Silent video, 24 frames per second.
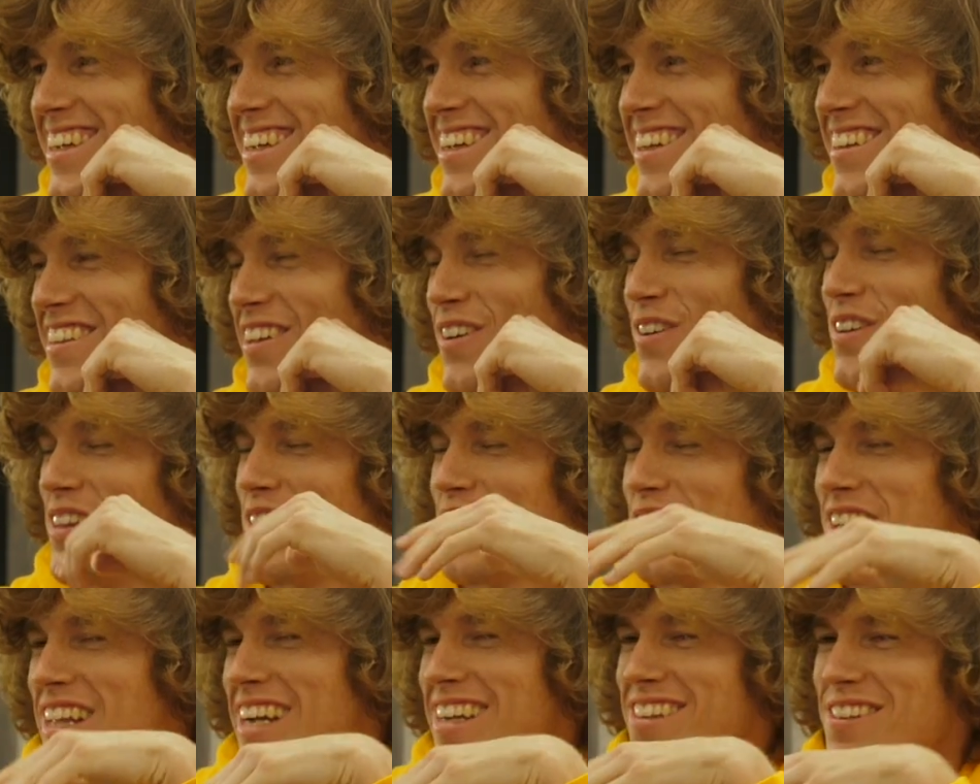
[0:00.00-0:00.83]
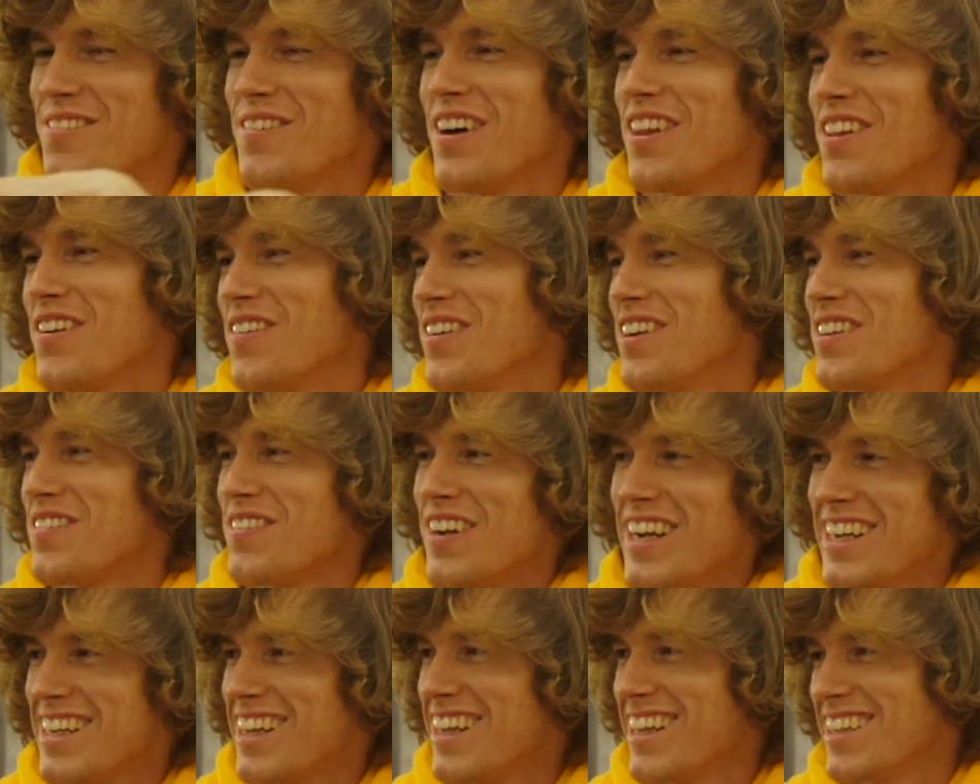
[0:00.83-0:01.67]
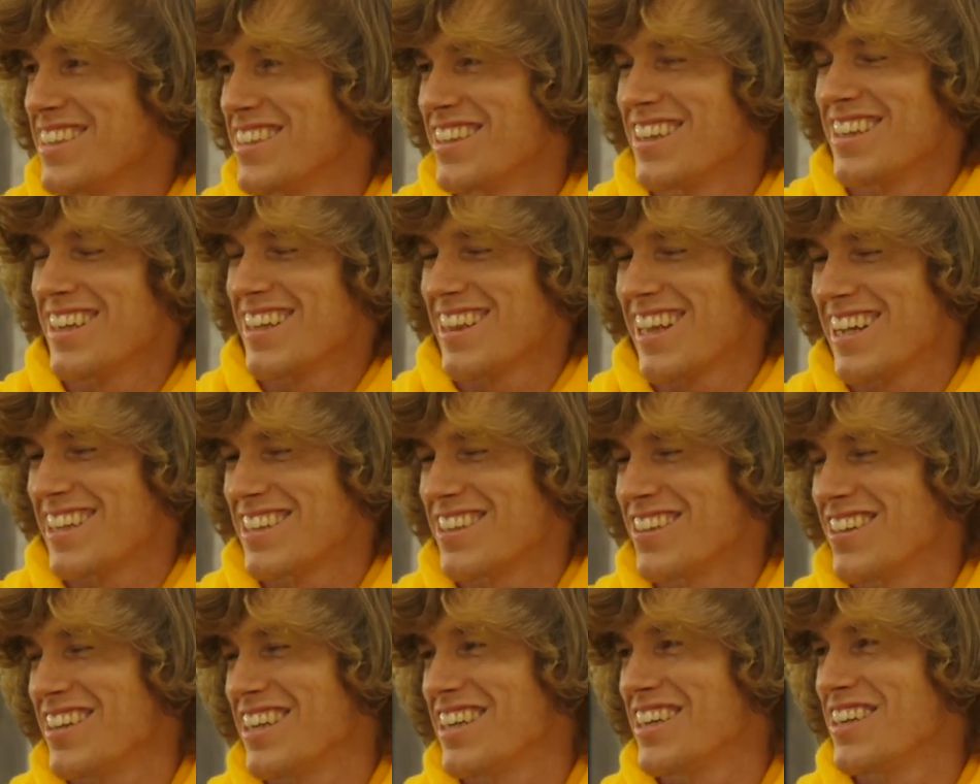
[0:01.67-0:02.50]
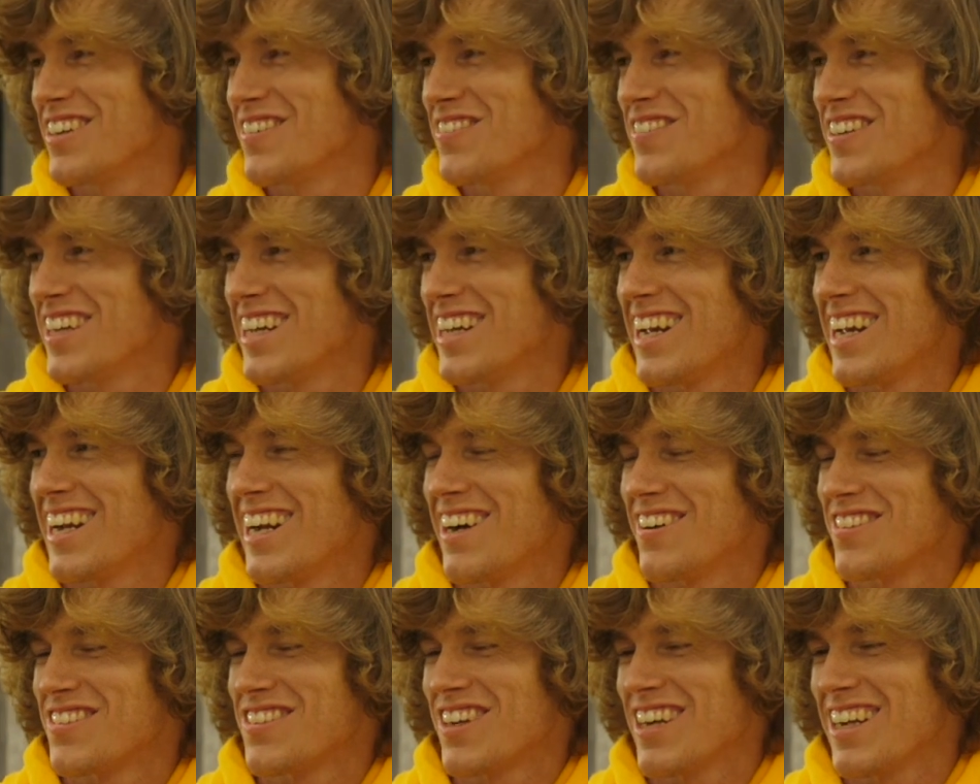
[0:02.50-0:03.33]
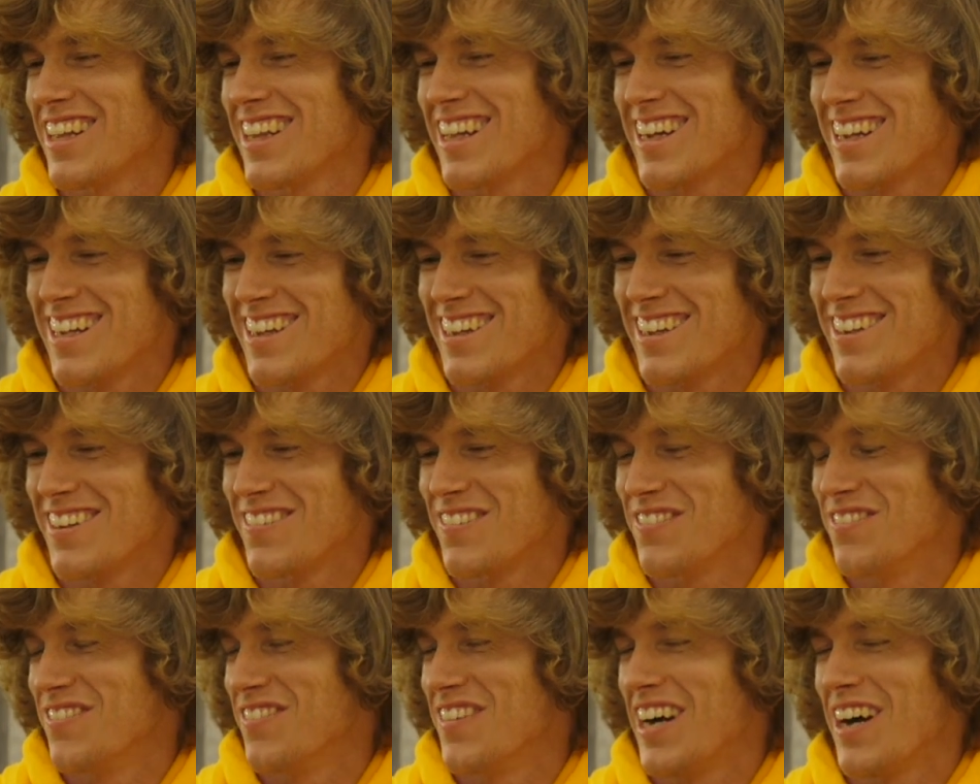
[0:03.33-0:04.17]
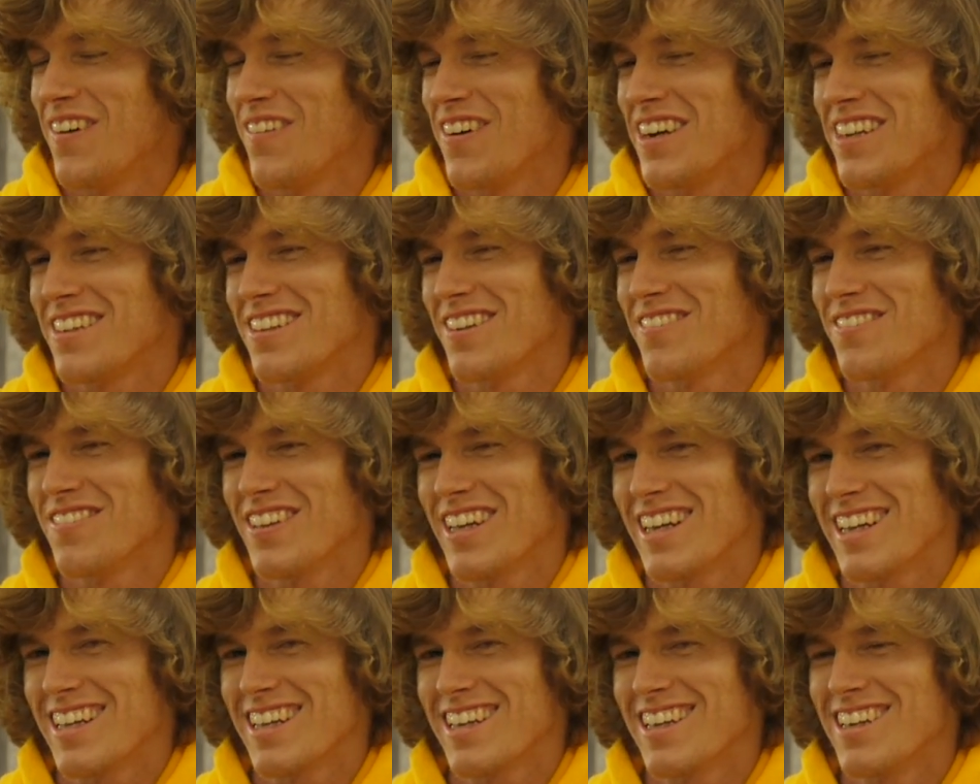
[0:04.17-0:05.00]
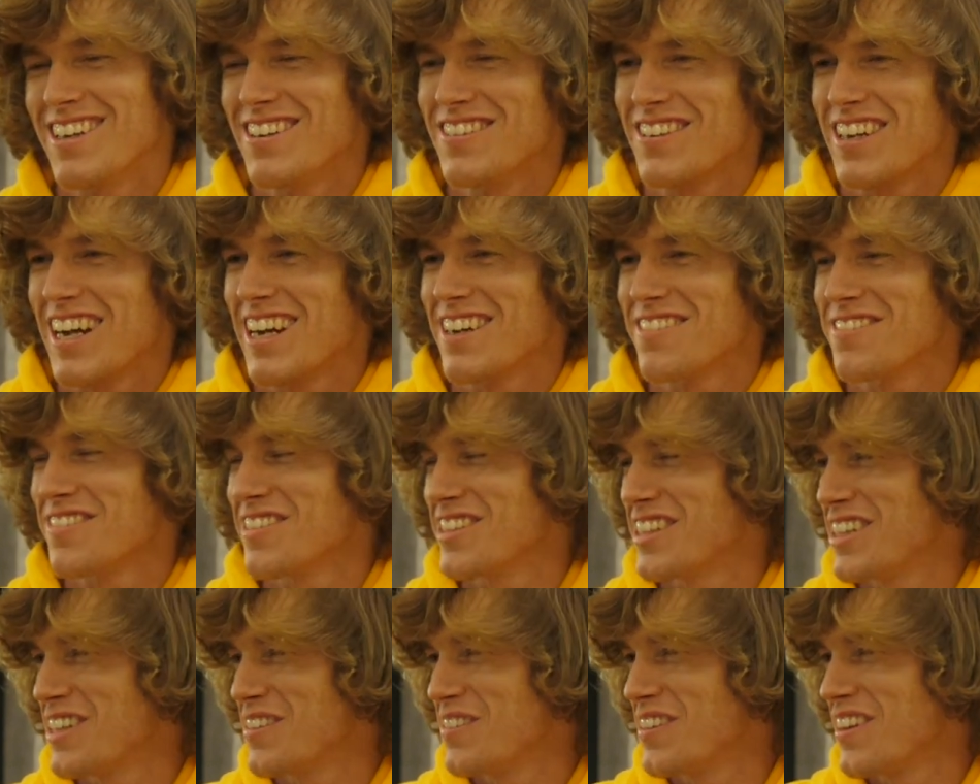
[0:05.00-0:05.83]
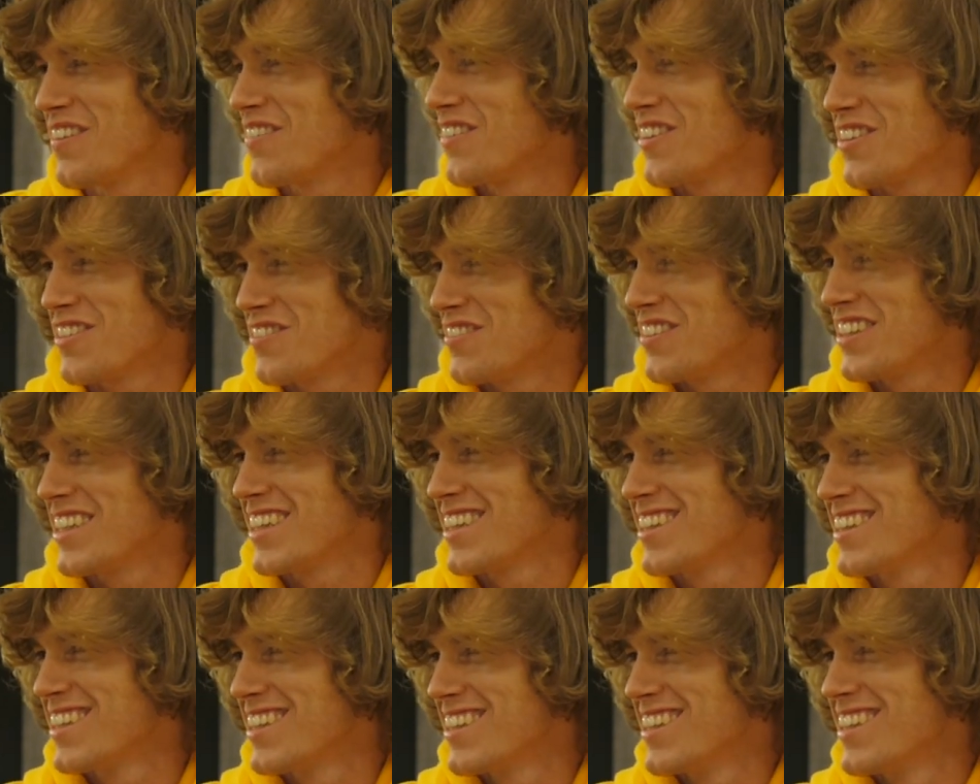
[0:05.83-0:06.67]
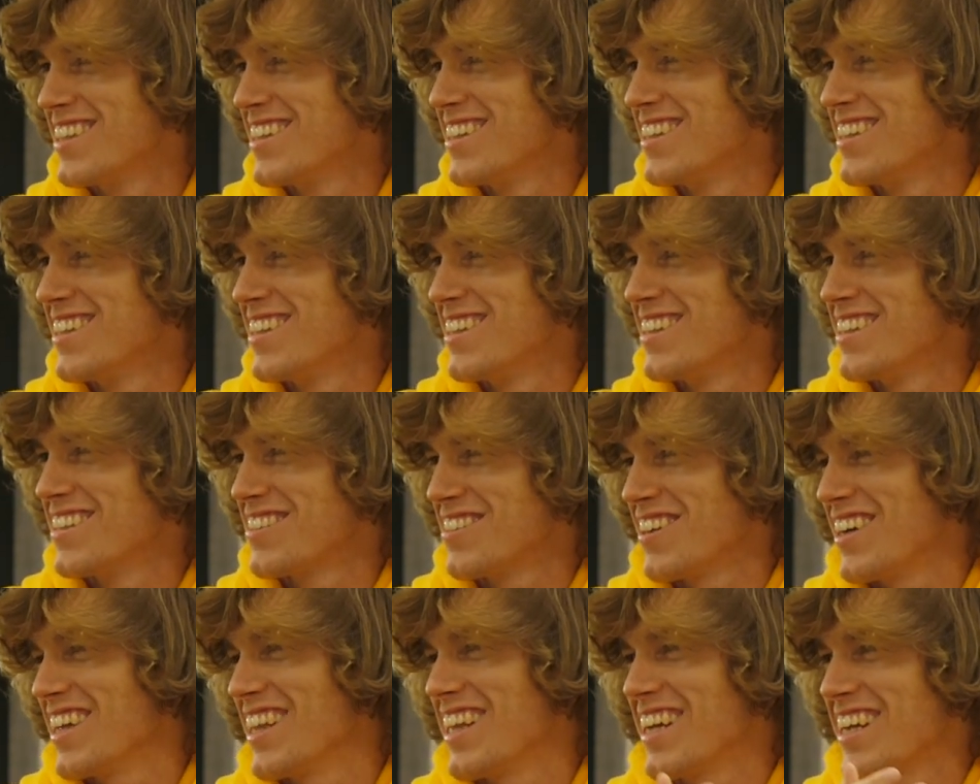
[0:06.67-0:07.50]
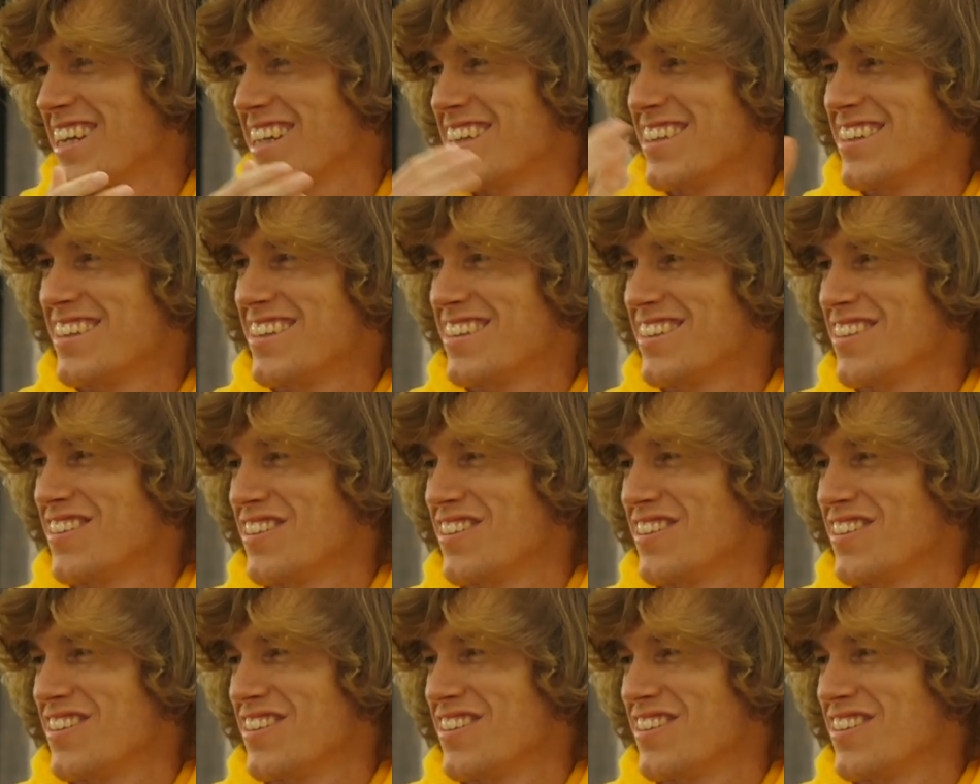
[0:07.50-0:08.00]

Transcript: There were like some other ones, but I deleted them. And I was trying to like, I wanted something like, you know, kind of funny to be the first video. So I like